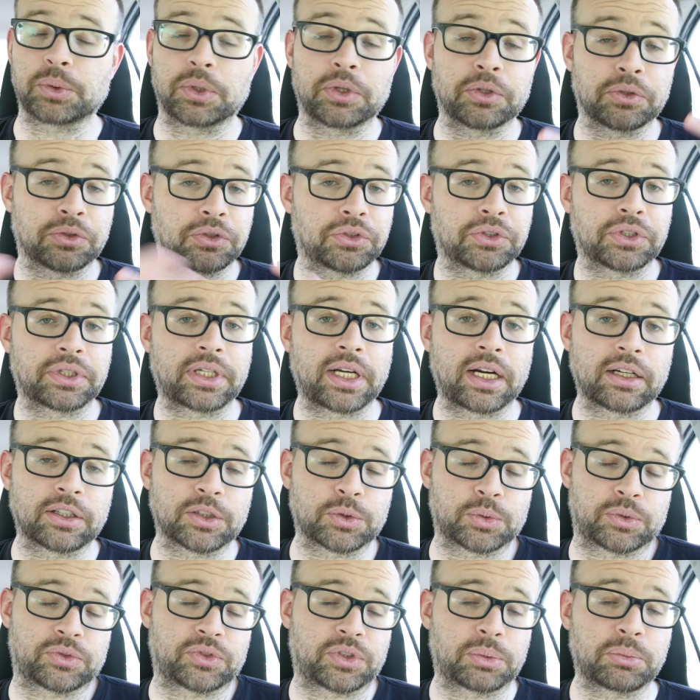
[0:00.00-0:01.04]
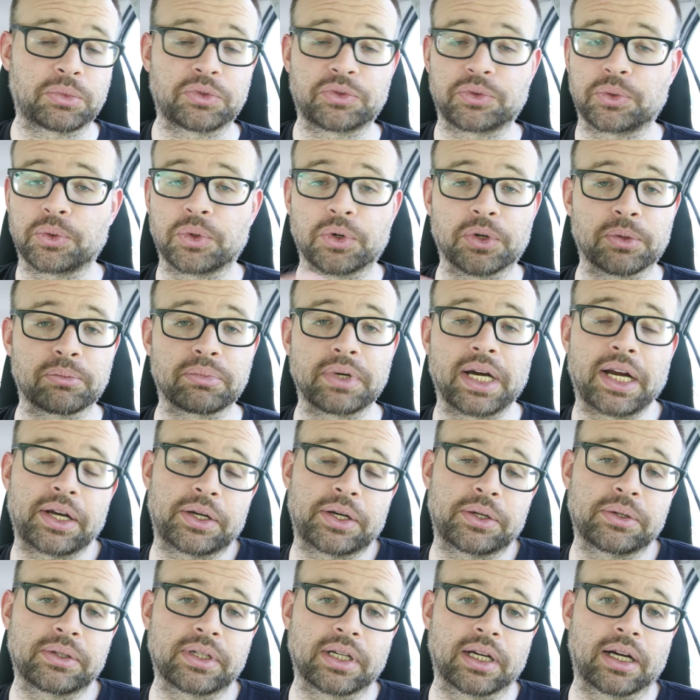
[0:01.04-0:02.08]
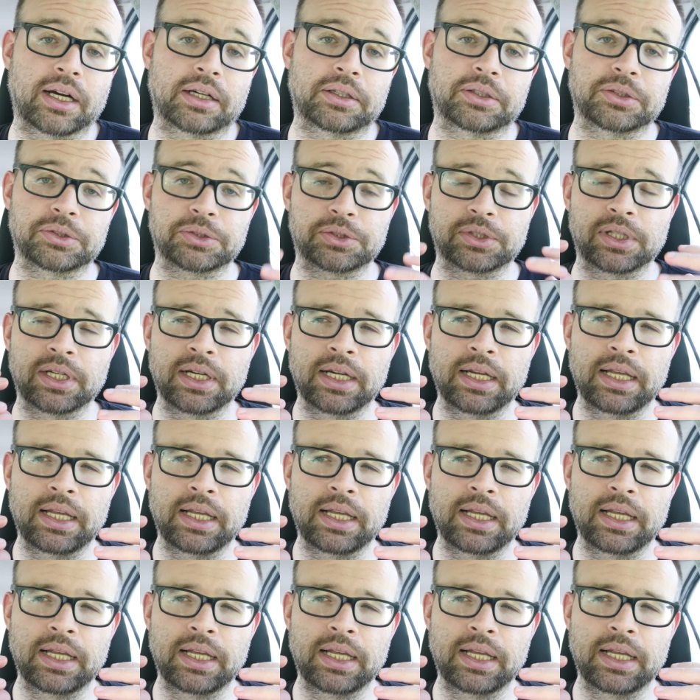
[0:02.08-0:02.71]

whether they're characters we've seen before or brand new characters,